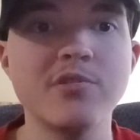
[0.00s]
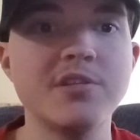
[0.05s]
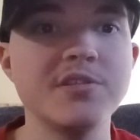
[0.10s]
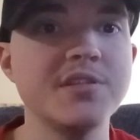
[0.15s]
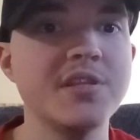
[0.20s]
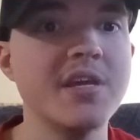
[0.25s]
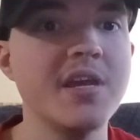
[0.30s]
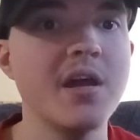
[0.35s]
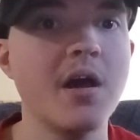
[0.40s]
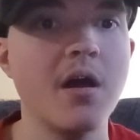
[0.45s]
which
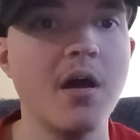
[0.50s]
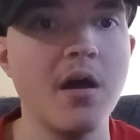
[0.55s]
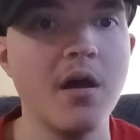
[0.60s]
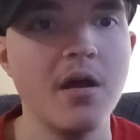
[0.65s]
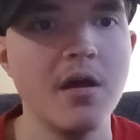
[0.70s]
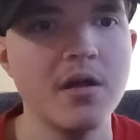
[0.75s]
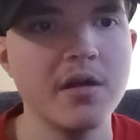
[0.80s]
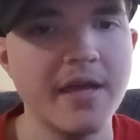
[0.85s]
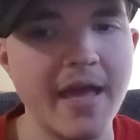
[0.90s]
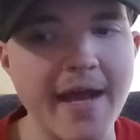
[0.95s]
is the
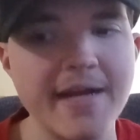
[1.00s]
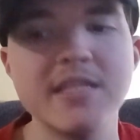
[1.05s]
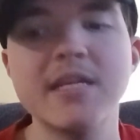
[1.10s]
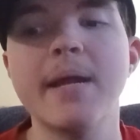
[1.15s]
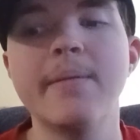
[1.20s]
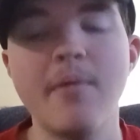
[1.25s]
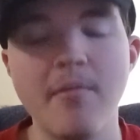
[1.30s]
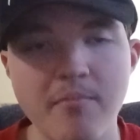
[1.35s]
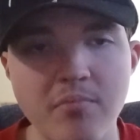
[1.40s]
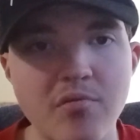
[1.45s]
Candace
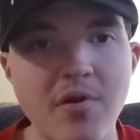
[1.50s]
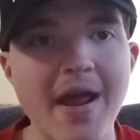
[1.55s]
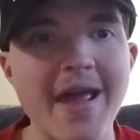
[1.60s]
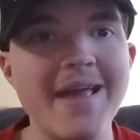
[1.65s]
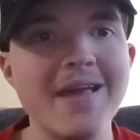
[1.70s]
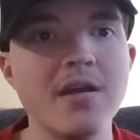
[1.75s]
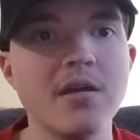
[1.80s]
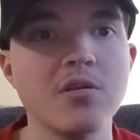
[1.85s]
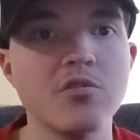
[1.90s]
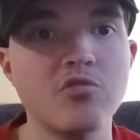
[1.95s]
Cameron
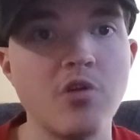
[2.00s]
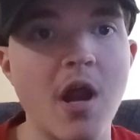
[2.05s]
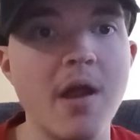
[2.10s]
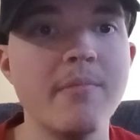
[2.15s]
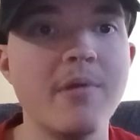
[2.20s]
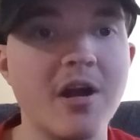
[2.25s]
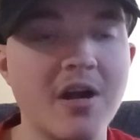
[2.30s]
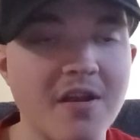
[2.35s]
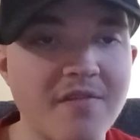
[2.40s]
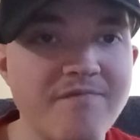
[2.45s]
Bray Great
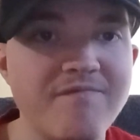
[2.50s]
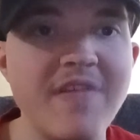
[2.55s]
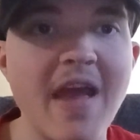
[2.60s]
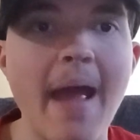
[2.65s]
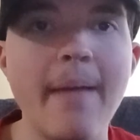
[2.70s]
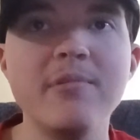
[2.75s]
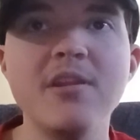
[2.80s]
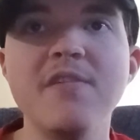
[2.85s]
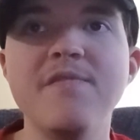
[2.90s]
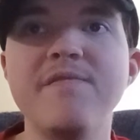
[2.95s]
American
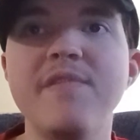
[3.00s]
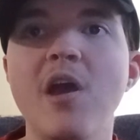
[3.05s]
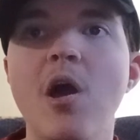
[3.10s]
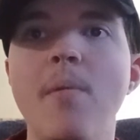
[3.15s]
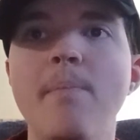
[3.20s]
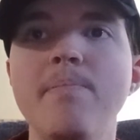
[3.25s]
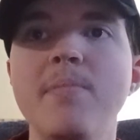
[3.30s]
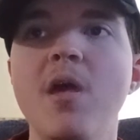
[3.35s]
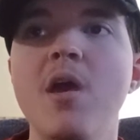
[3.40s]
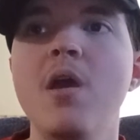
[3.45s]
Family
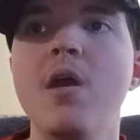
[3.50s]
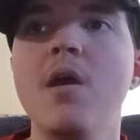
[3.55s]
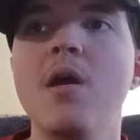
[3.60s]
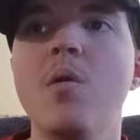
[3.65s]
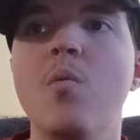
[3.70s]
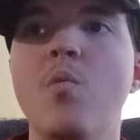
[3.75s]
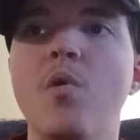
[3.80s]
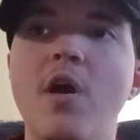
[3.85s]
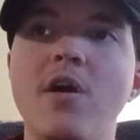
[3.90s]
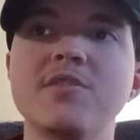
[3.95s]
film.
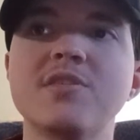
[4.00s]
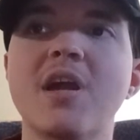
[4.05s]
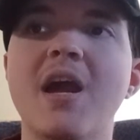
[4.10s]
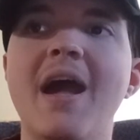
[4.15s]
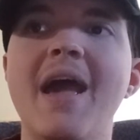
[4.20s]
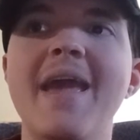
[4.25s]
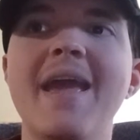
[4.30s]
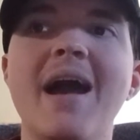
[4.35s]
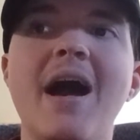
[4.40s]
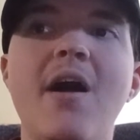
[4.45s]
We also
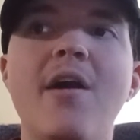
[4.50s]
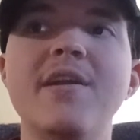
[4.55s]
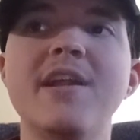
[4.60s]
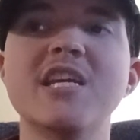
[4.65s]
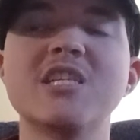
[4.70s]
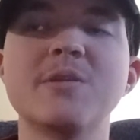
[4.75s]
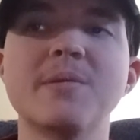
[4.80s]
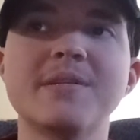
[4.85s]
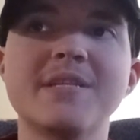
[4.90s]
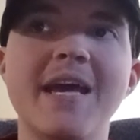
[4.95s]
got A
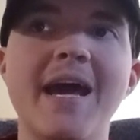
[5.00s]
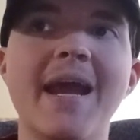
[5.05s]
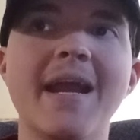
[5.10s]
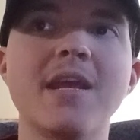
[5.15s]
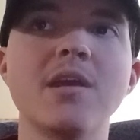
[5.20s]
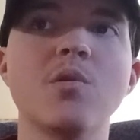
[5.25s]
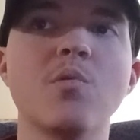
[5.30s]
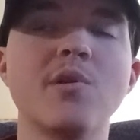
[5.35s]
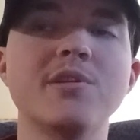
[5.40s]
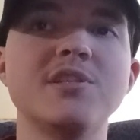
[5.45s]
Holiday
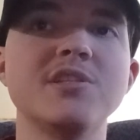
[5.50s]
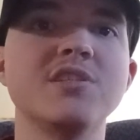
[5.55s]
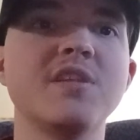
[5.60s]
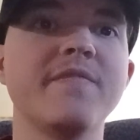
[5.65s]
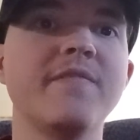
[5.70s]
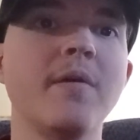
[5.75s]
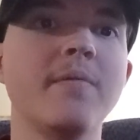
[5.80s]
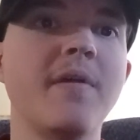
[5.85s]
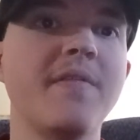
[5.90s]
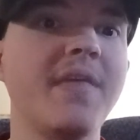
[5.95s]
Spectacular, which is
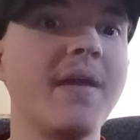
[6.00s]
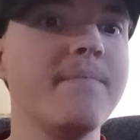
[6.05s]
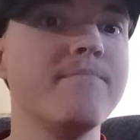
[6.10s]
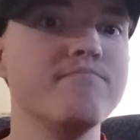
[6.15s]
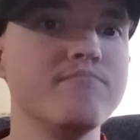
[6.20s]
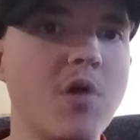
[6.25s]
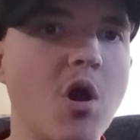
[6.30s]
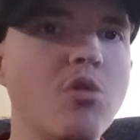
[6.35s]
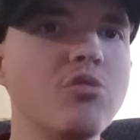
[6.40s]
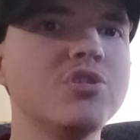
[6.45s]
the film that they
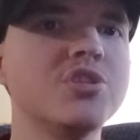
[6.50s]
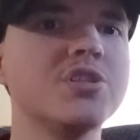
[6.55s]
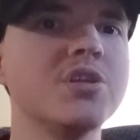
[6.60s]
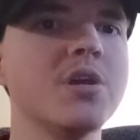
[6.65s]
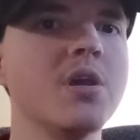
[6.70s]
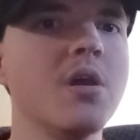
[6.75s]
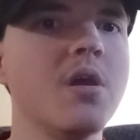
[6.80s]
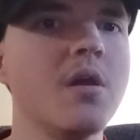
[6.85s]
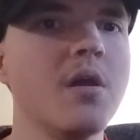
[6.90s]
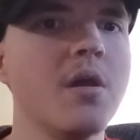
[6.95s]
most
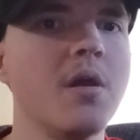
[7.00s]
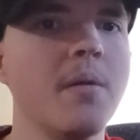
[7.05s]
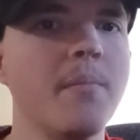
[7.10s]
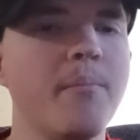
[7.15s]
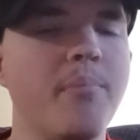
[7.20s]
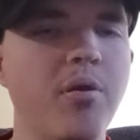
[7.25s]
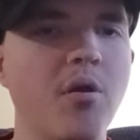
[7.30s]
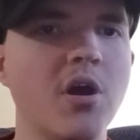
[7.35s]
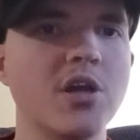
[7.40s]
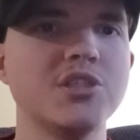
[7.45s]

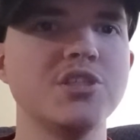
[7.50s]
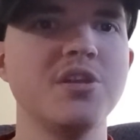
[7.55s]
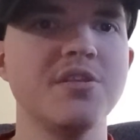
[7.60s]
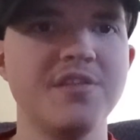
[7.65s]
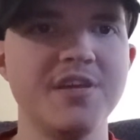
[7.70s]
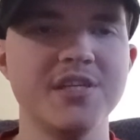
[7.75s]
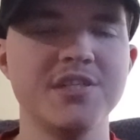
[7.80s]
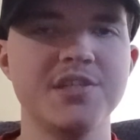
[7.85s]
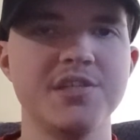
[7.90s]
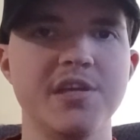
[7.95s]
pushed
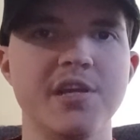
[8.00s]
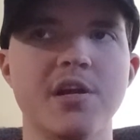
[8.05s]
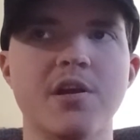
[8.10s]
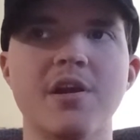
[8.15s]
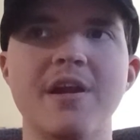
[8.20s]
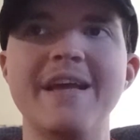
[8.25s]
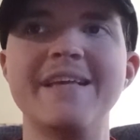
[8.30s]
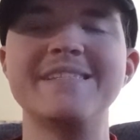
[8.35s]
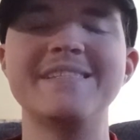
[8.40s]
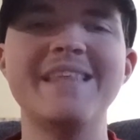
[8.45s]
this
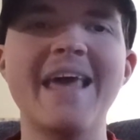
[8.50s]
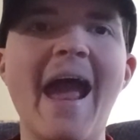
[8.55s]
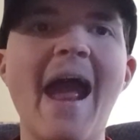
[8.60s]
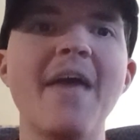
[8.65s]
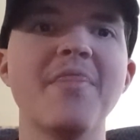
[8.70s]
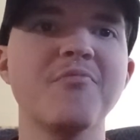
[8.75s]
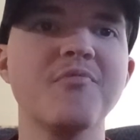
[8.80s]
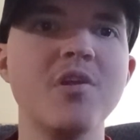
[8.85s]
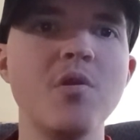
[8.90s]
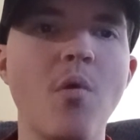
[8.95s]
year. Is
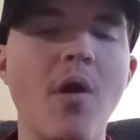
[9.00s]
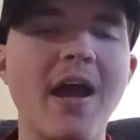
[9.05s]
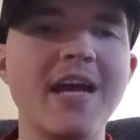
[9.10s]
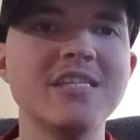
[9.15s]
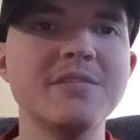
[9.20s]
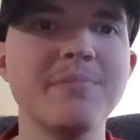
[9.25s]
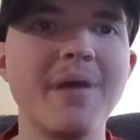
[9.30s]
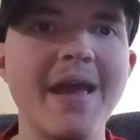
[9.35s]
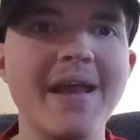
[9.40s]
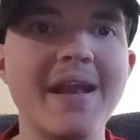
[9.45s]
that Three
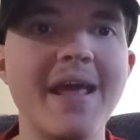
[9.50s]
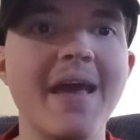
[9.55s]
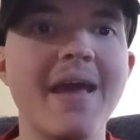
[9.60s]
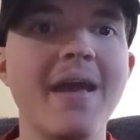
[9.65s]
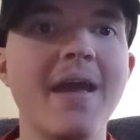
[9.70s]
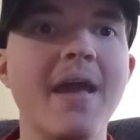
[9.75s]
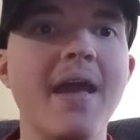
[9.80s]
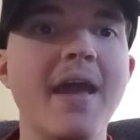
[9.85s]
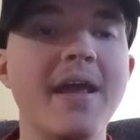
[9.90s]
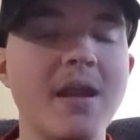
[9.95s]
Wise Men
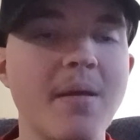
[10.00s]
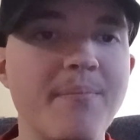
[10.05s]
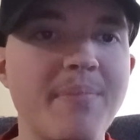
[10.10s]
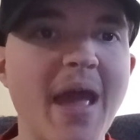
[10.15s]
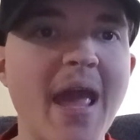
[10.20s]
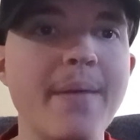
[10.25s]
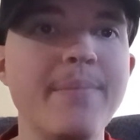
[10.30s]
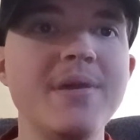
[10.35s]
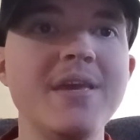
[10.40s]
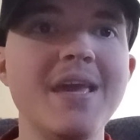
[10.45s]
and a
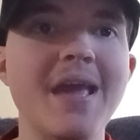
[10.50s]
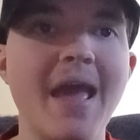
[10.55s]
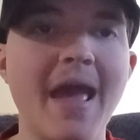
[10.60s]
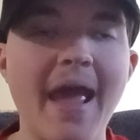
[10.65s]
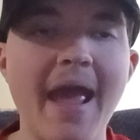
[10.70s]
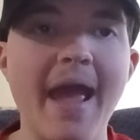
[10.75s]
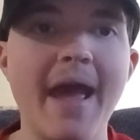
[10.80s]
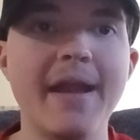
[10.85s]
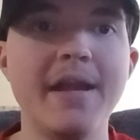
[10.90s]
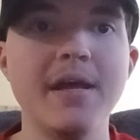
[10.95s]
Baby?
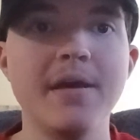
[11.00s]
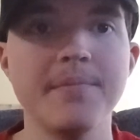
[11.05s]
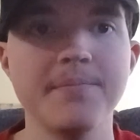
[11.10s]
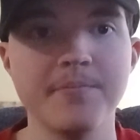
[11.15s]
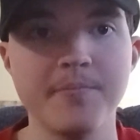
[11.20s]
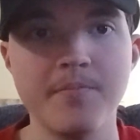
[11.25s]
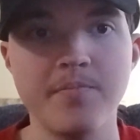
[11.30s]
And,